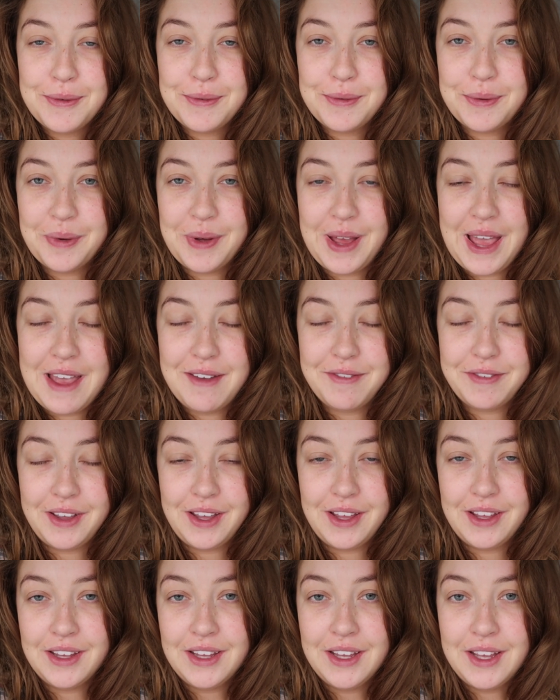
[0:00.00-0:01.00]

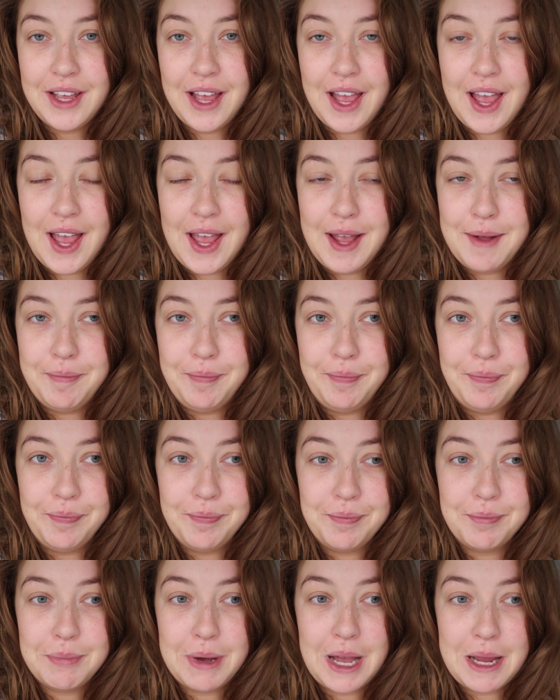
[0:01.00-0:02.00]
forever, but
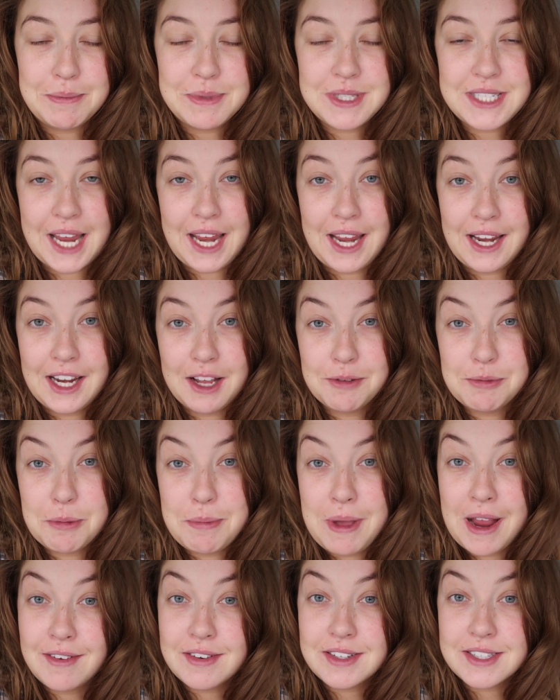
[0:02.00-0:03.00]
I'm staying at
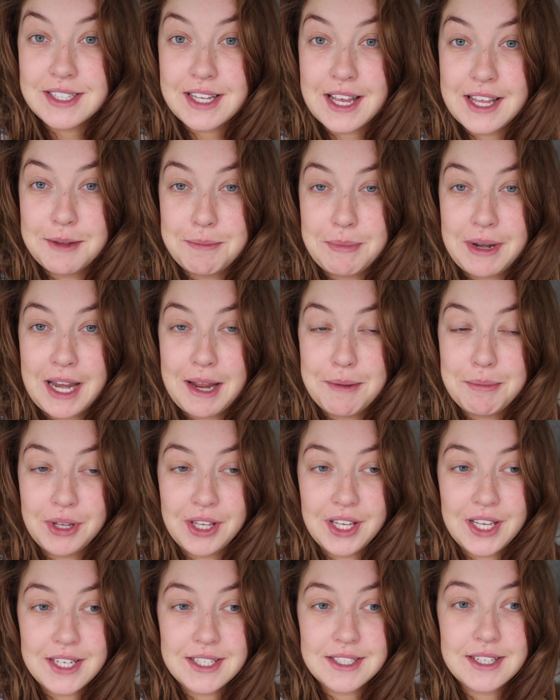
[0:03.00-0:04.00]
my parents' at the minute
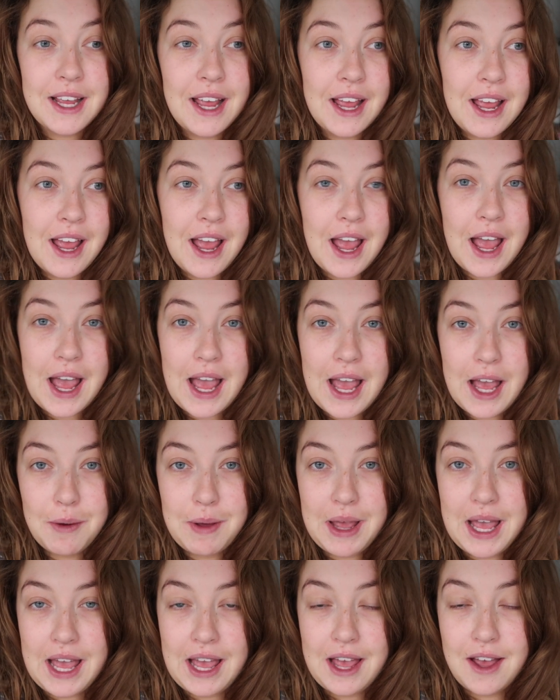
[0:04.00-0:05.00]
because
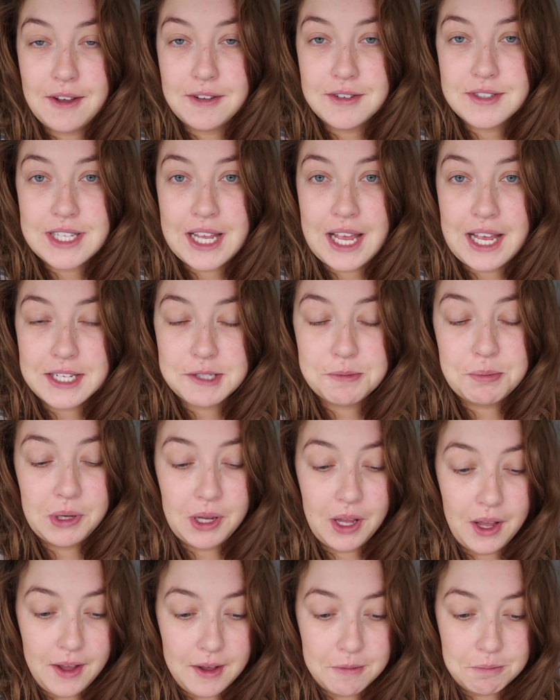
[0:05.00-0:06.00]
our house has
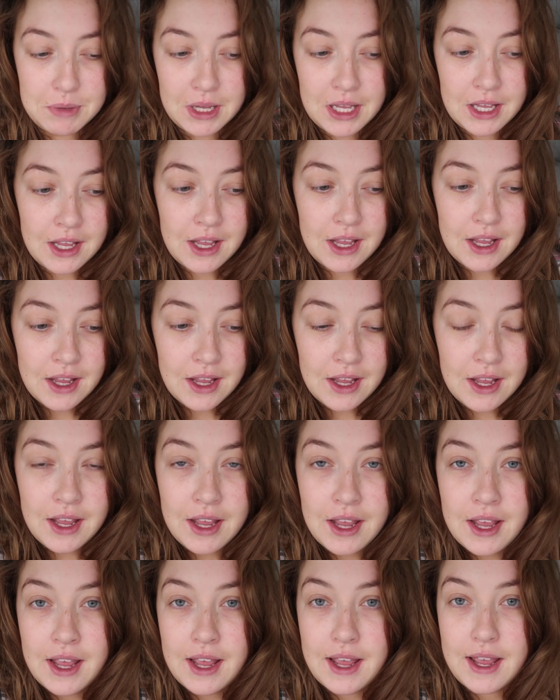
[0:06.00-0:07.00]
become
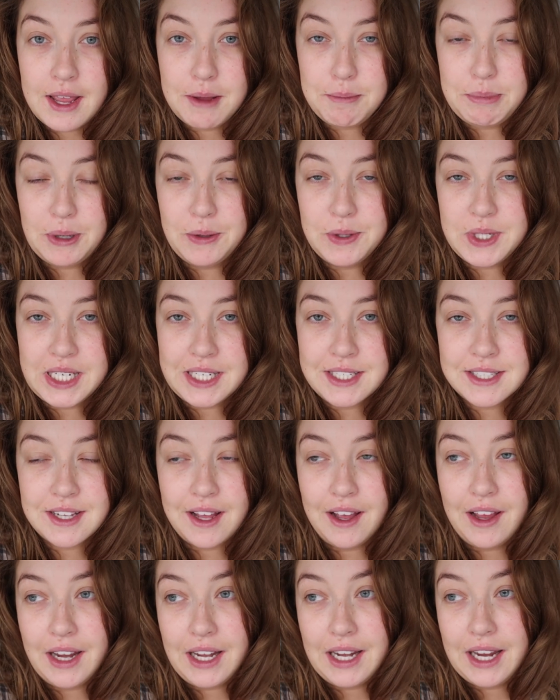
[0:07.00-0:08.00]
a building
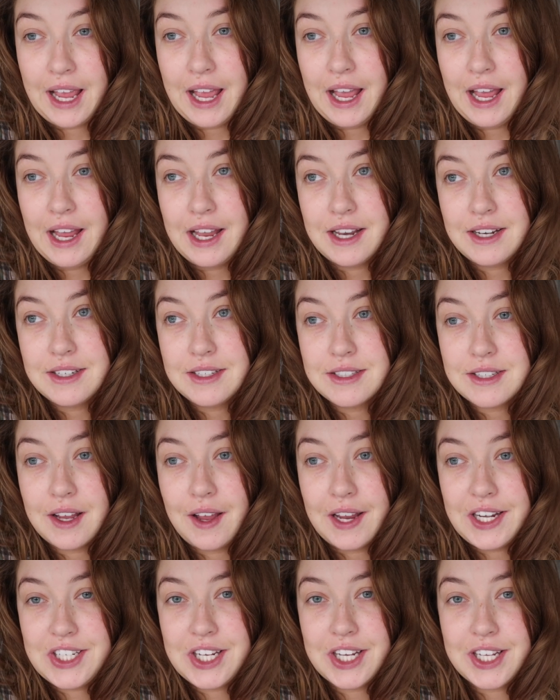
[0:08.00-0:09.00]
site and
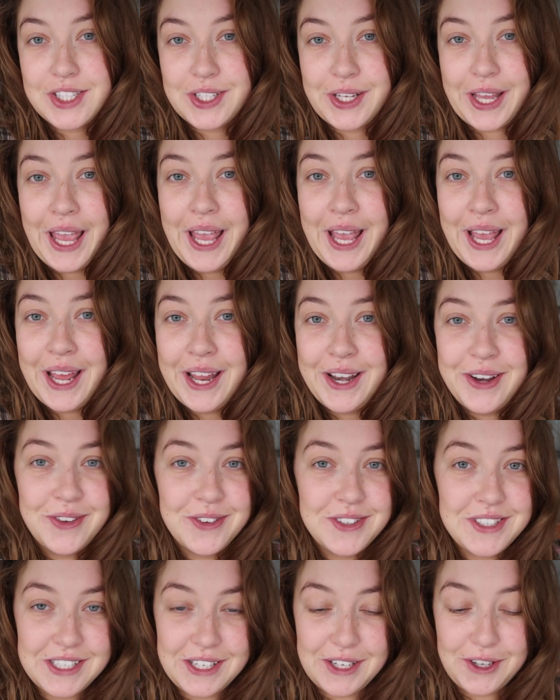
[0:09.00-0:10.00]
I just
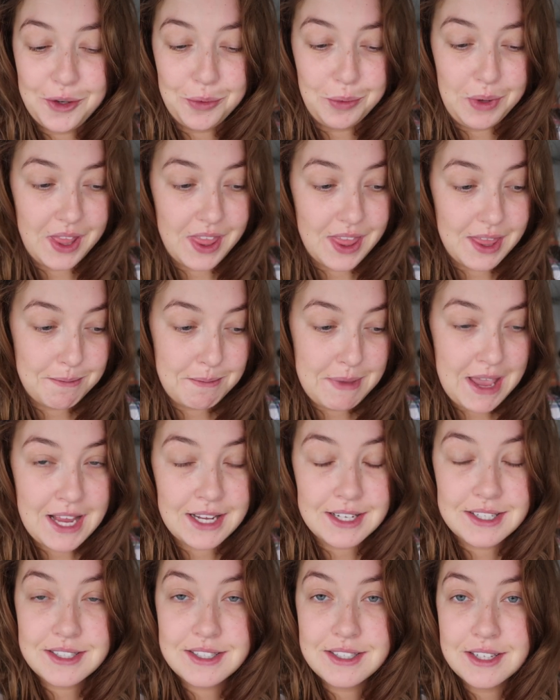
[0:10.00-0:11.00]
cannot deal with the
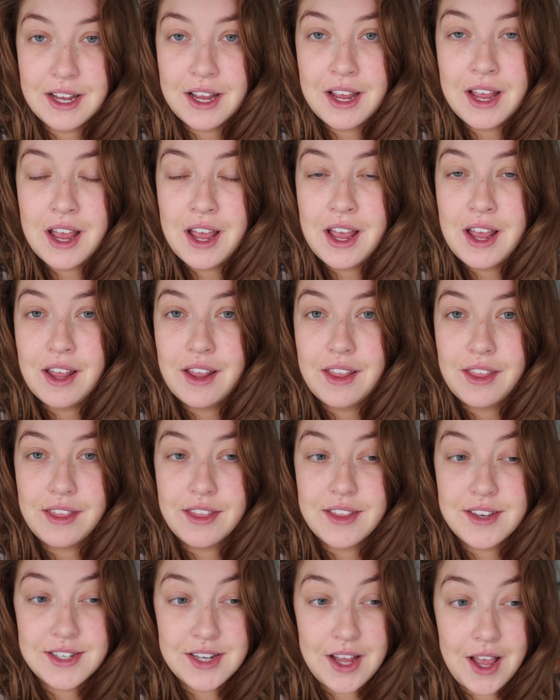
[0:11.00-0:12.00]
mess,
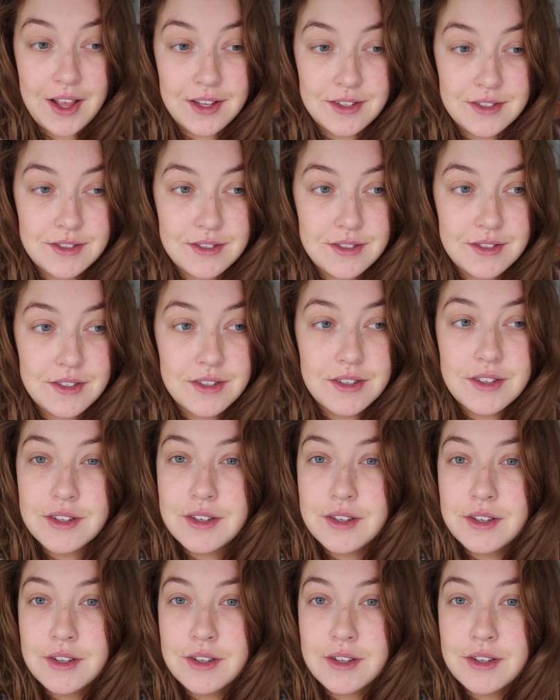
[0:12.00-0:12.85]
the dust,